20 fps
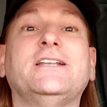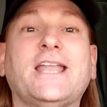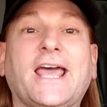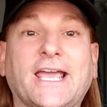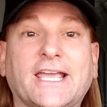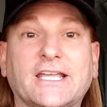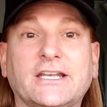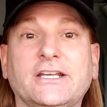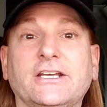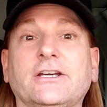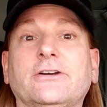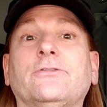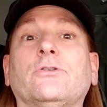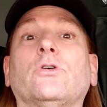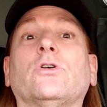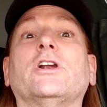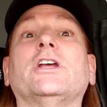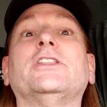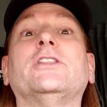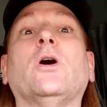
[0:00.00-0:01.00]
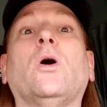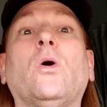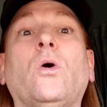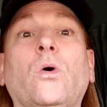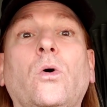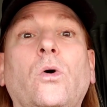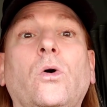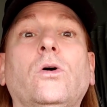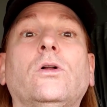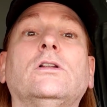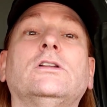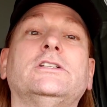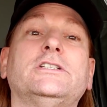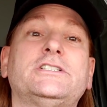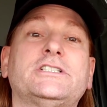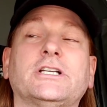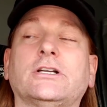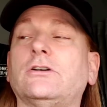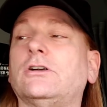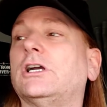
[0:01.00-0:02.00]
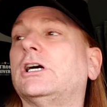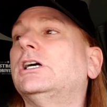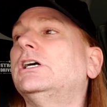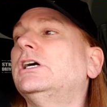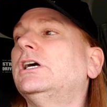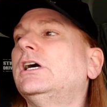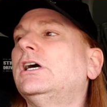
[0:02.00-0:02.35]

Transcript: negative or in the hole, etc.